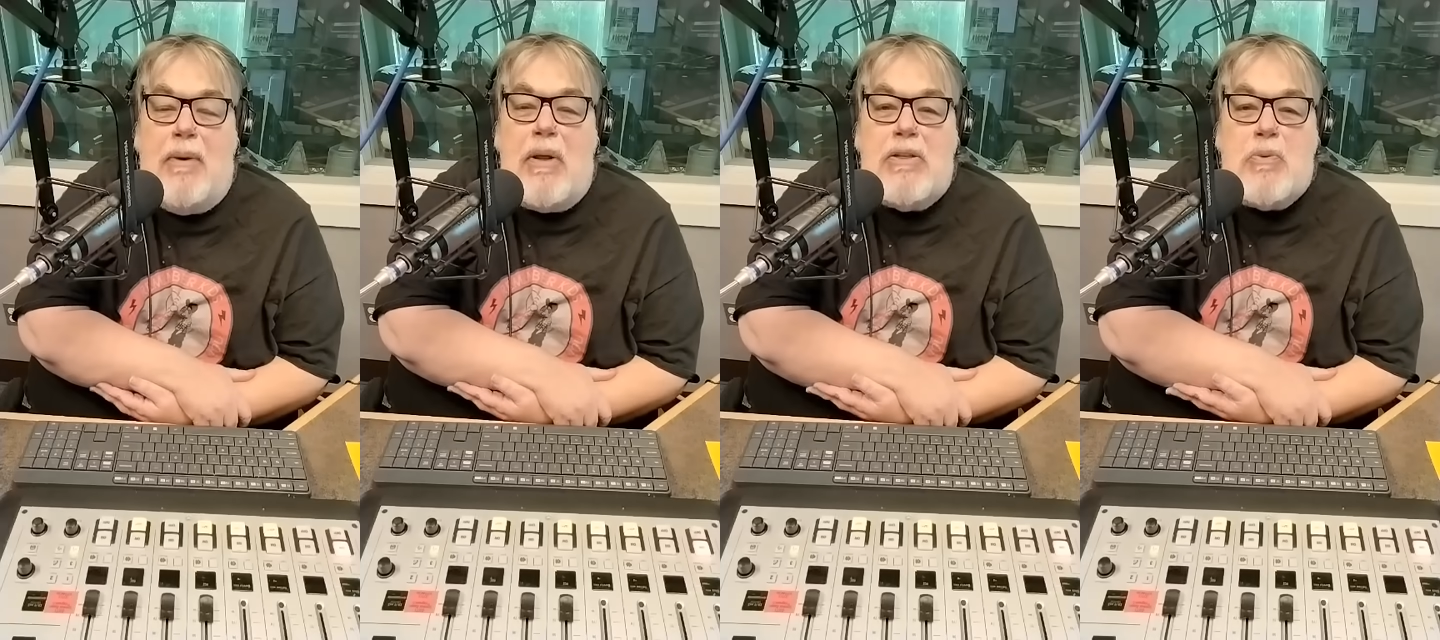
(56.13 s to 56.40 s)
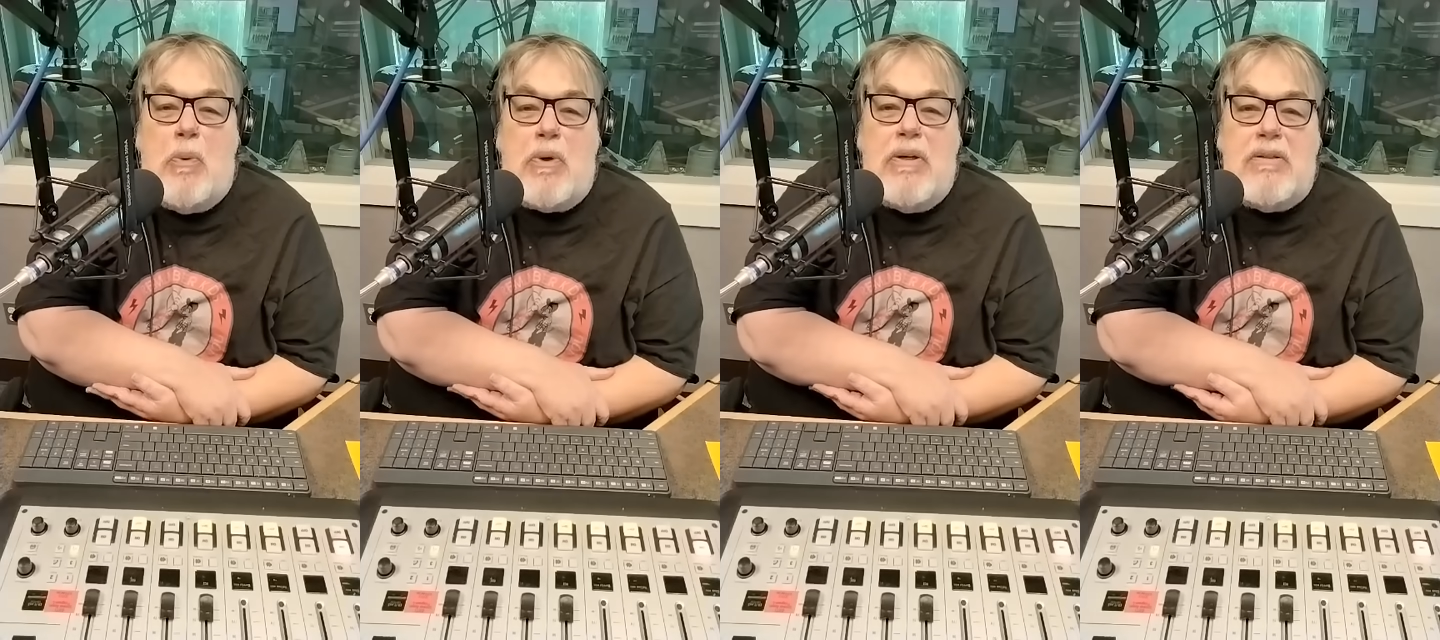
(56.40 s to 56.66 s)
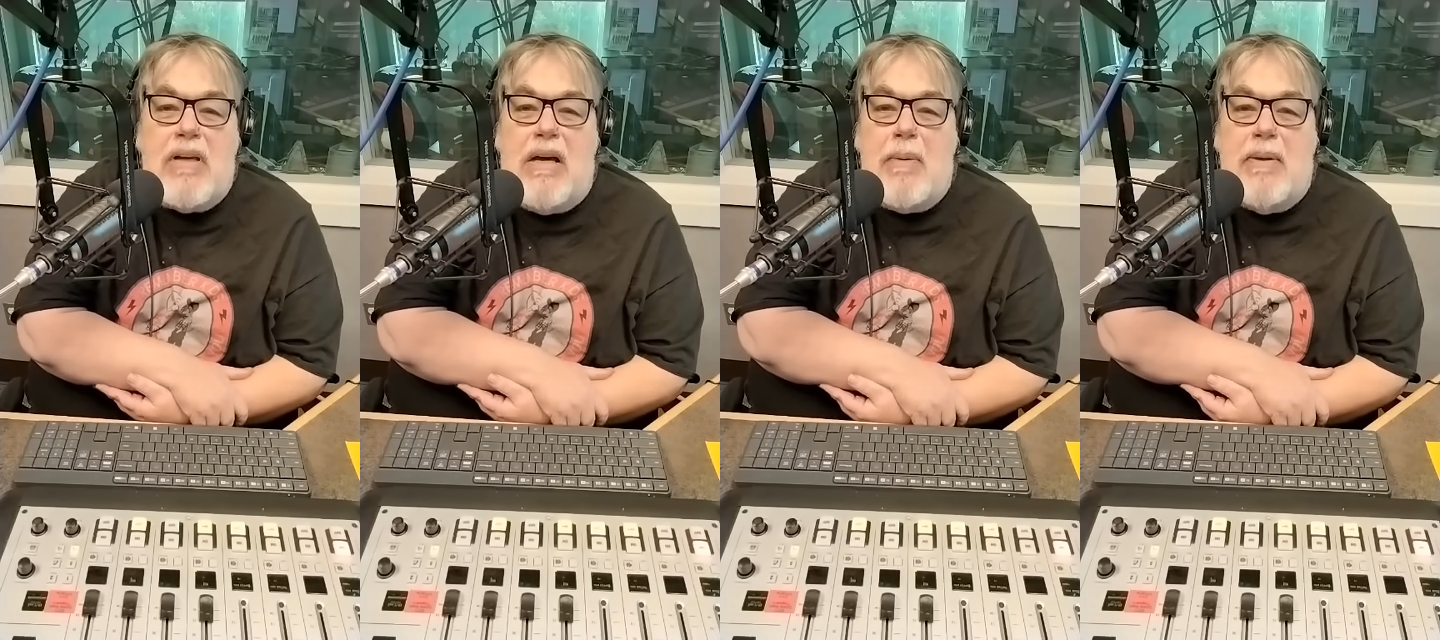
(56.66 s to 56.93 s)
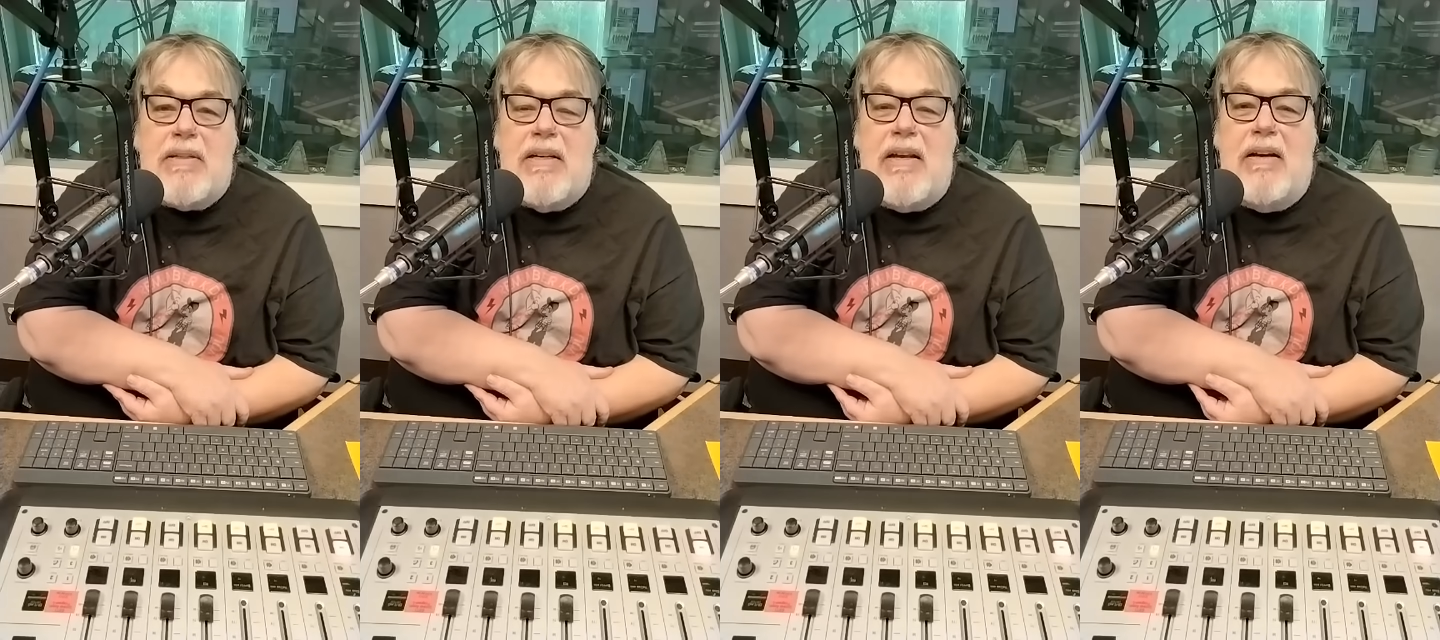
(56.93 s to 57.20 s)
That's what we're going to talk
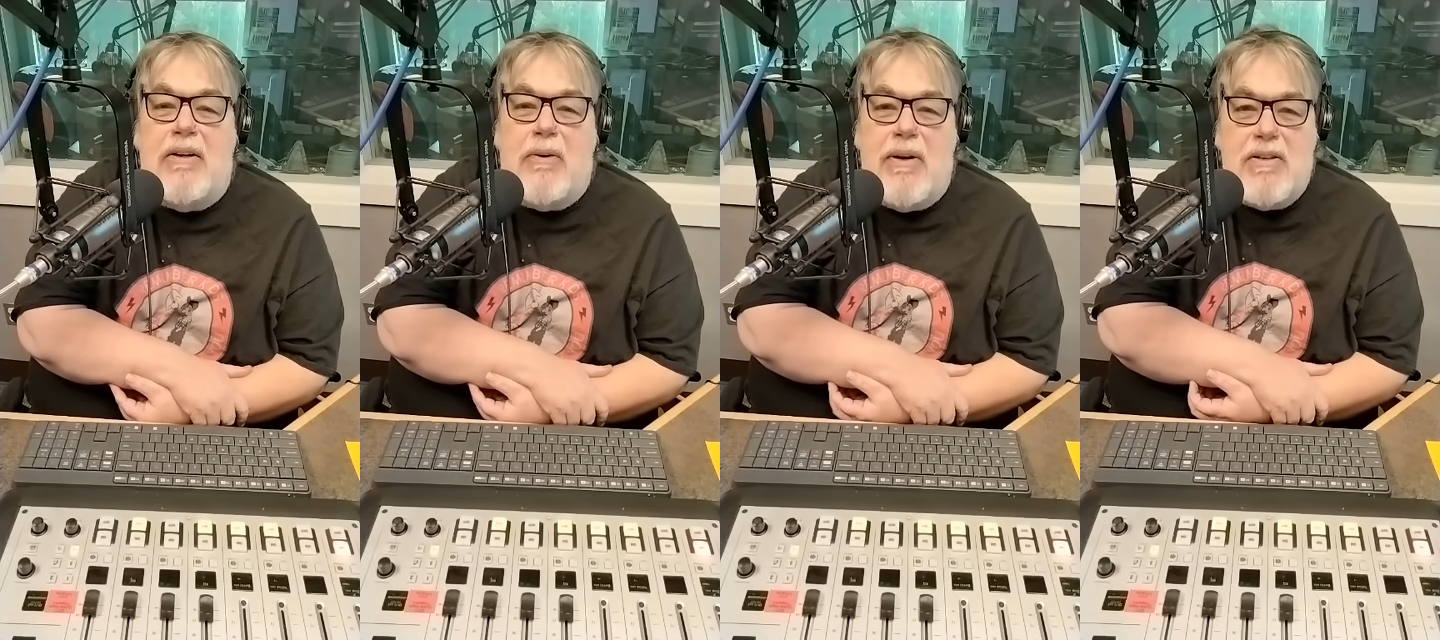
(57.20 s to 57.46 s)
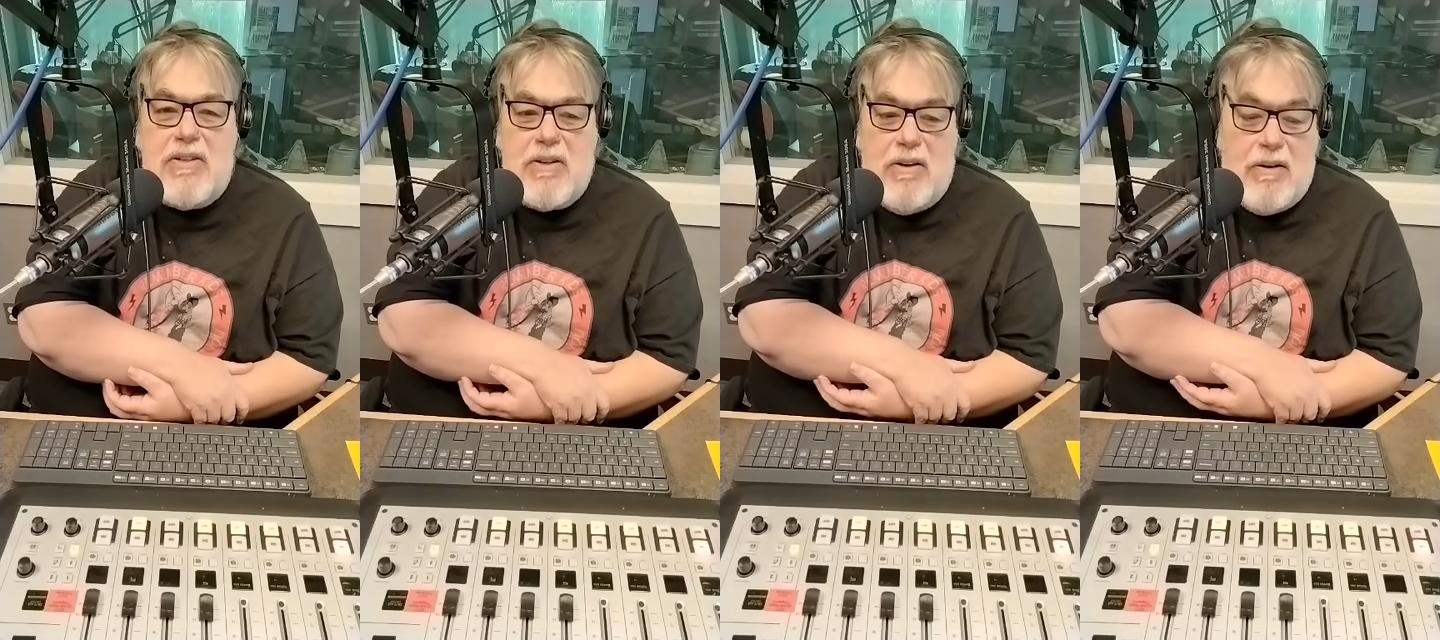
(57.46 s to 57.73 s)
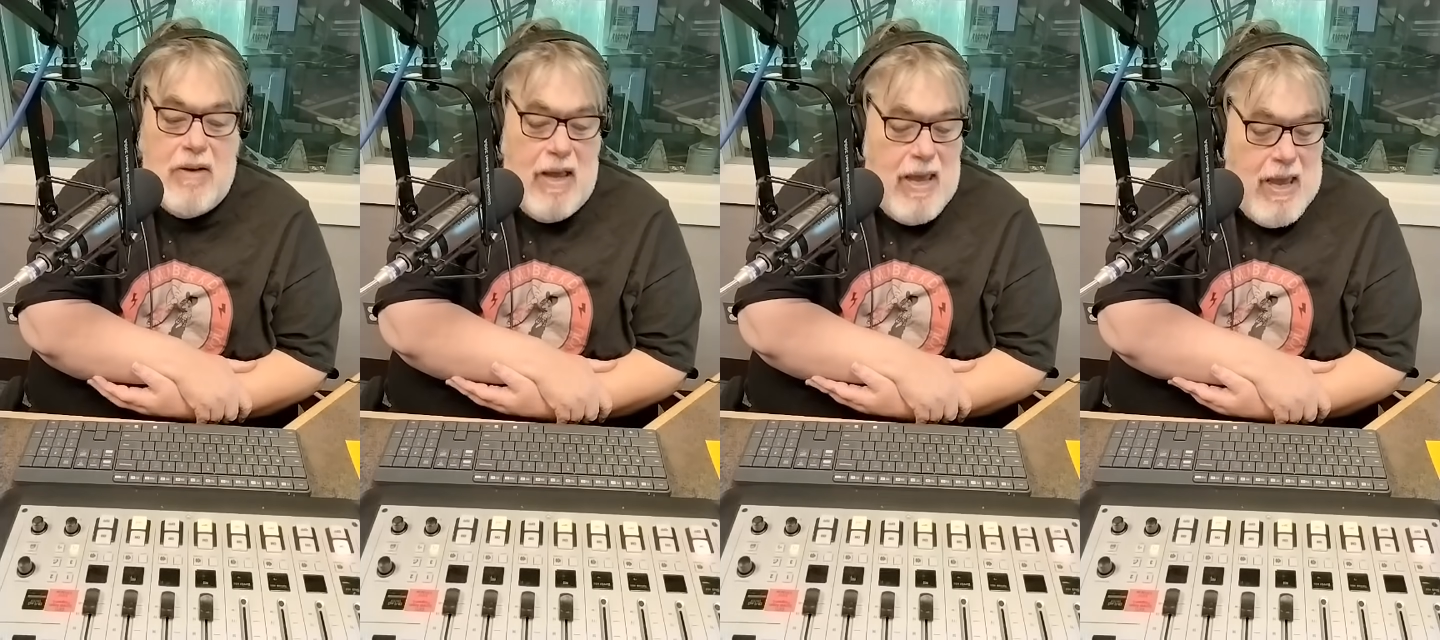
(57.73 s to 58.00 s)
about tonight on Ground Zero.